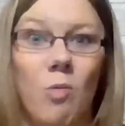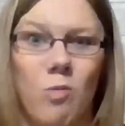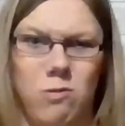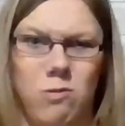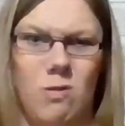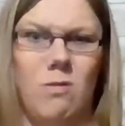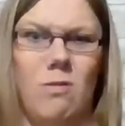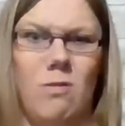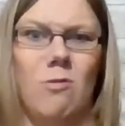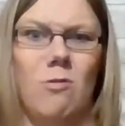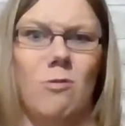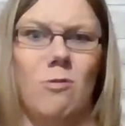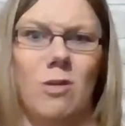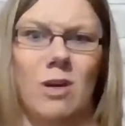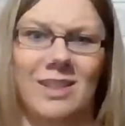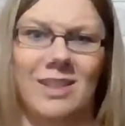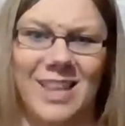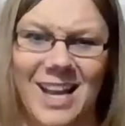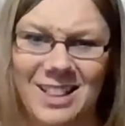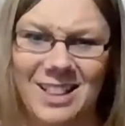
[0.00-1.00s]
oh,
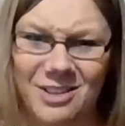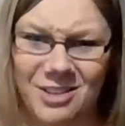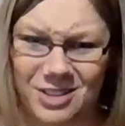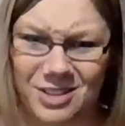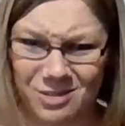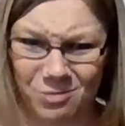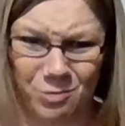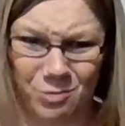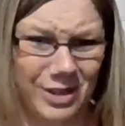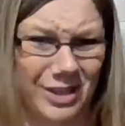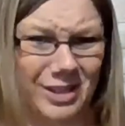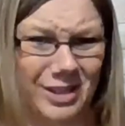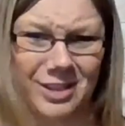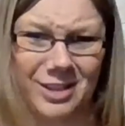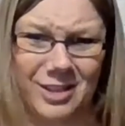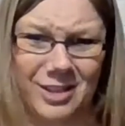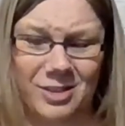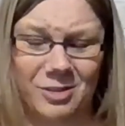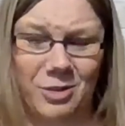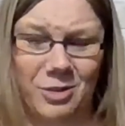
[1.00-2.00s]
that looks
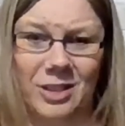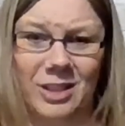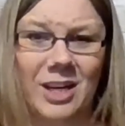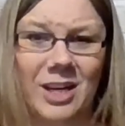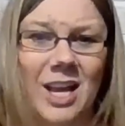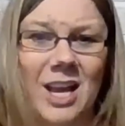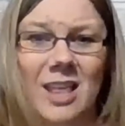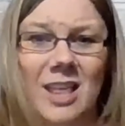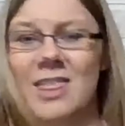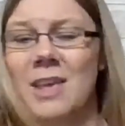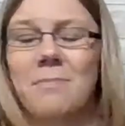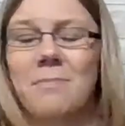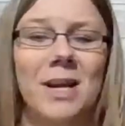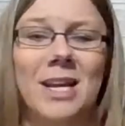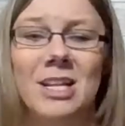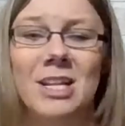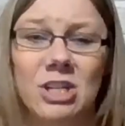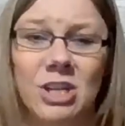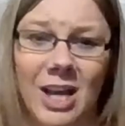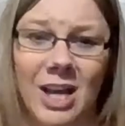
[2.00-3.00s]
weird, or they
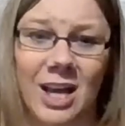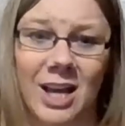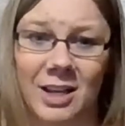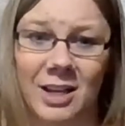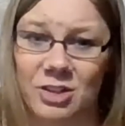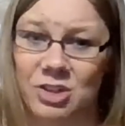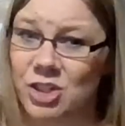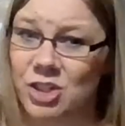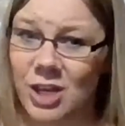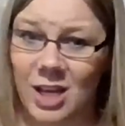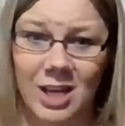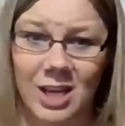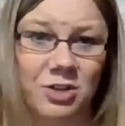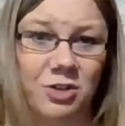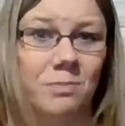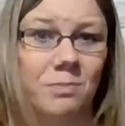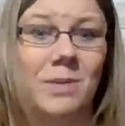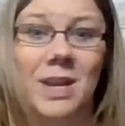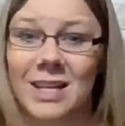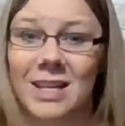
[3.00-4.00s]
might judge
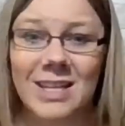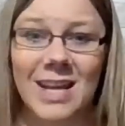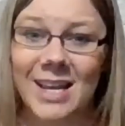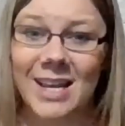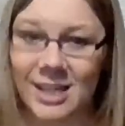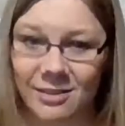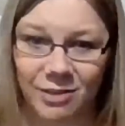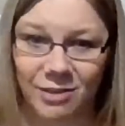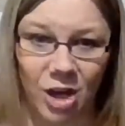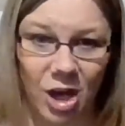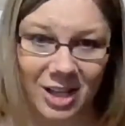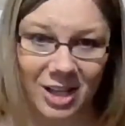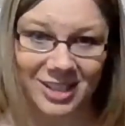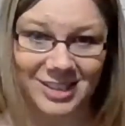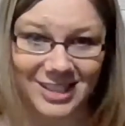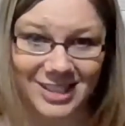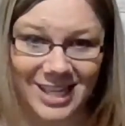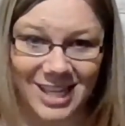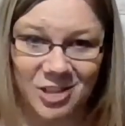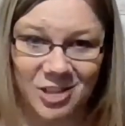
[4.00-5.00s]
or make negative
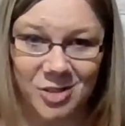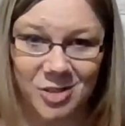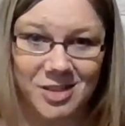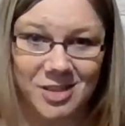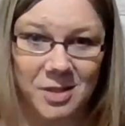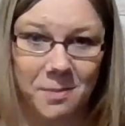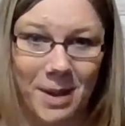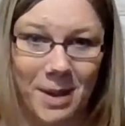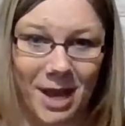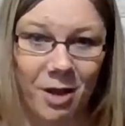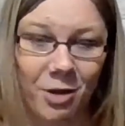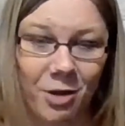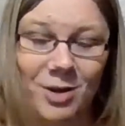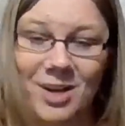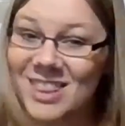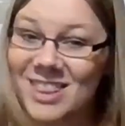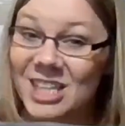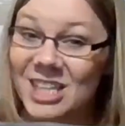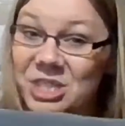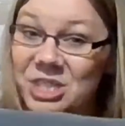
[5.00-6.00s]
connotations about
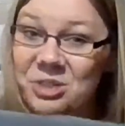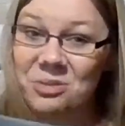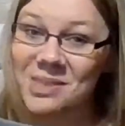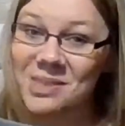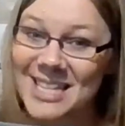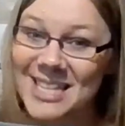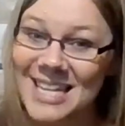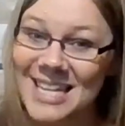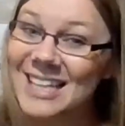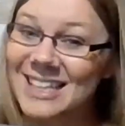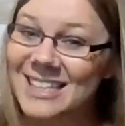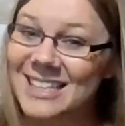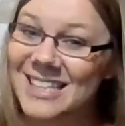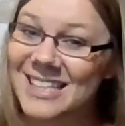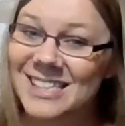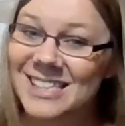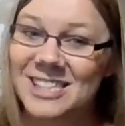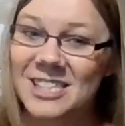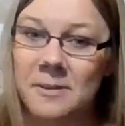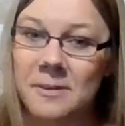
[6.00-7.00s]
the
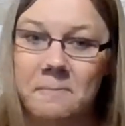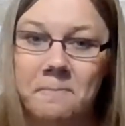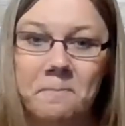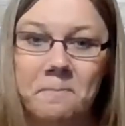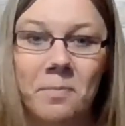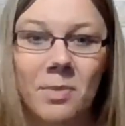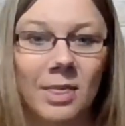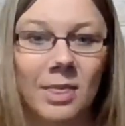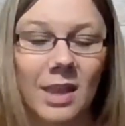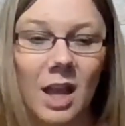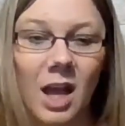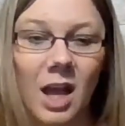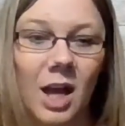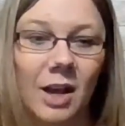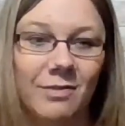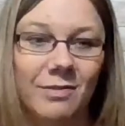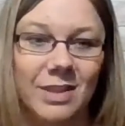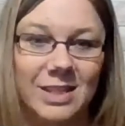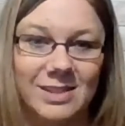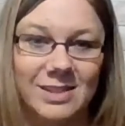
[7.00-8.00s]
uniqueness
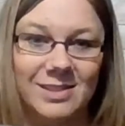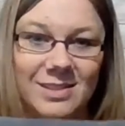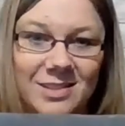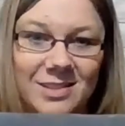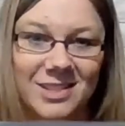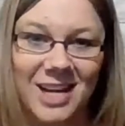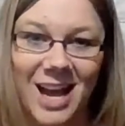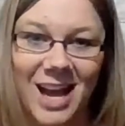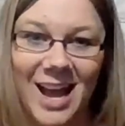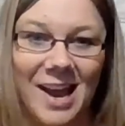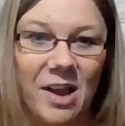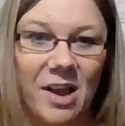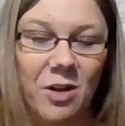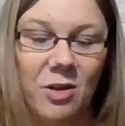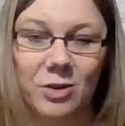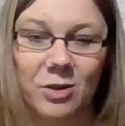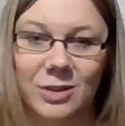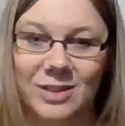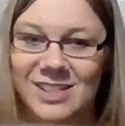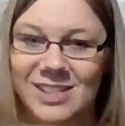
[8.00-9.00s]
of this
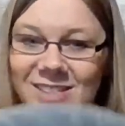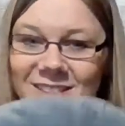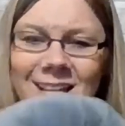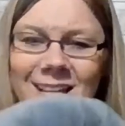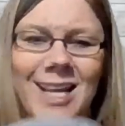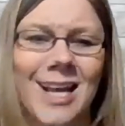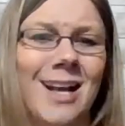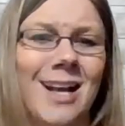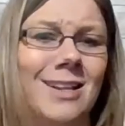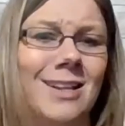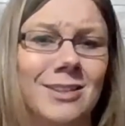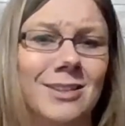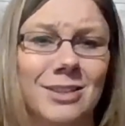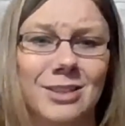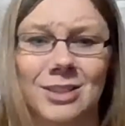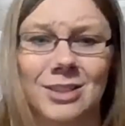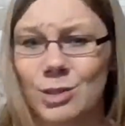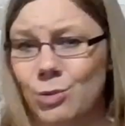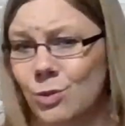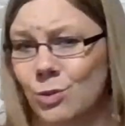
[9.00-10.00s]
style or this
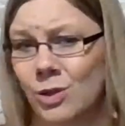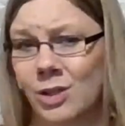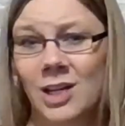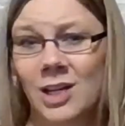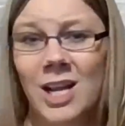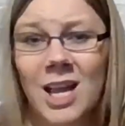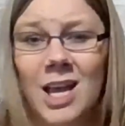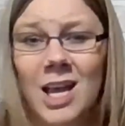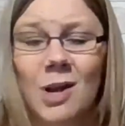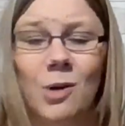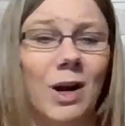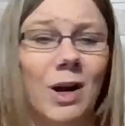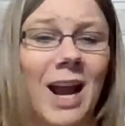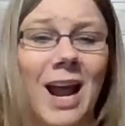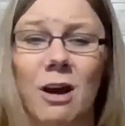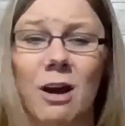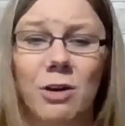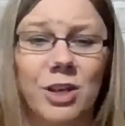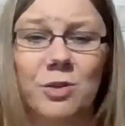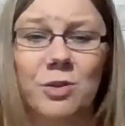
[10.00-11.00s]
color or
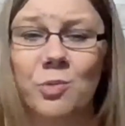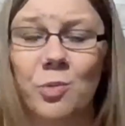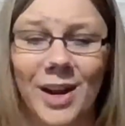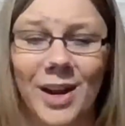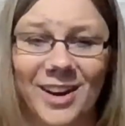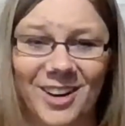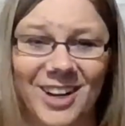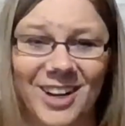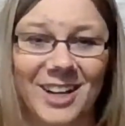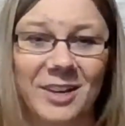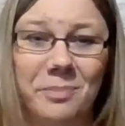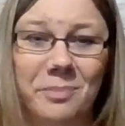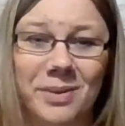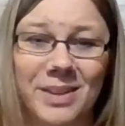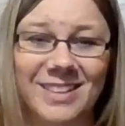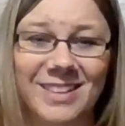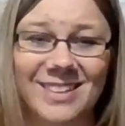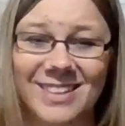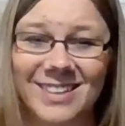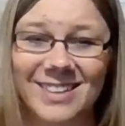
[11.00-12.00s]
how you wear it.
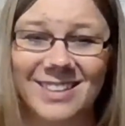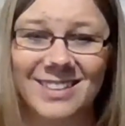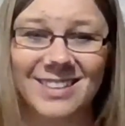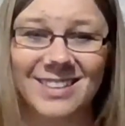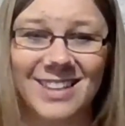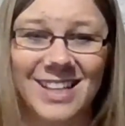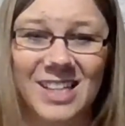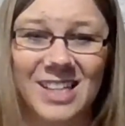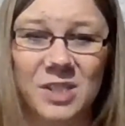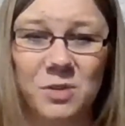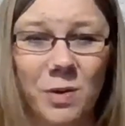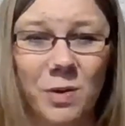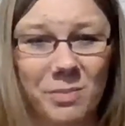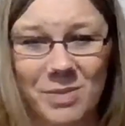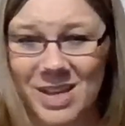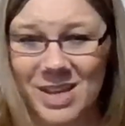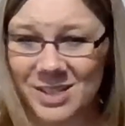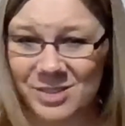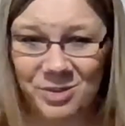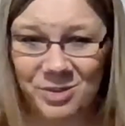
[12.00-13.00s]
But it's what
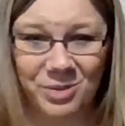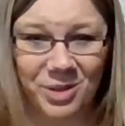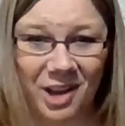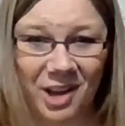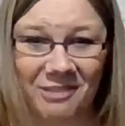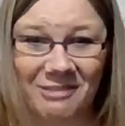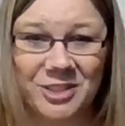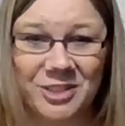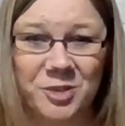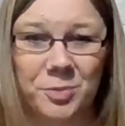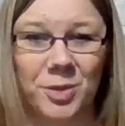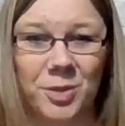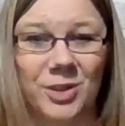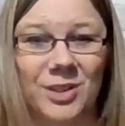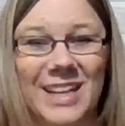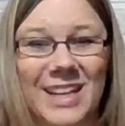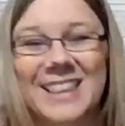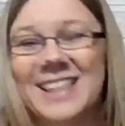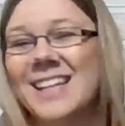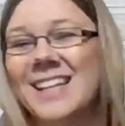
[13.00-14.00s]
makes you comfortable,
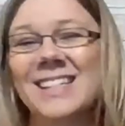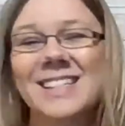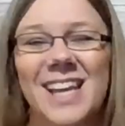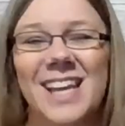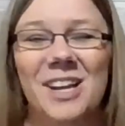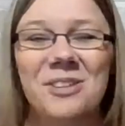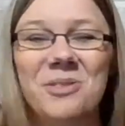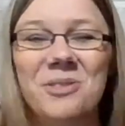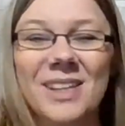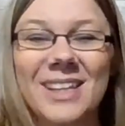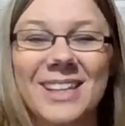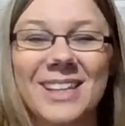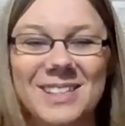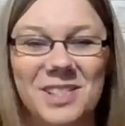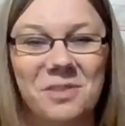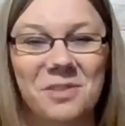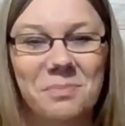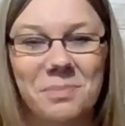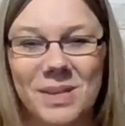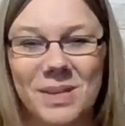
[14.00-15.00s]
and that's how you get
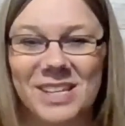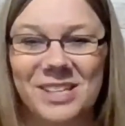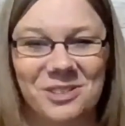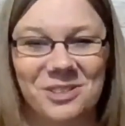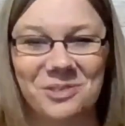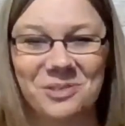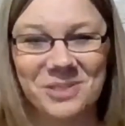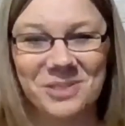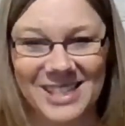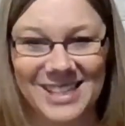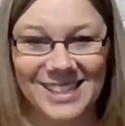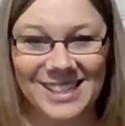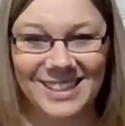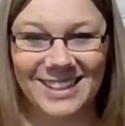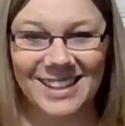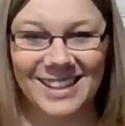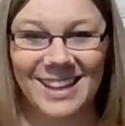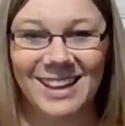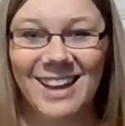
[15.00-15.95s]
to be unique.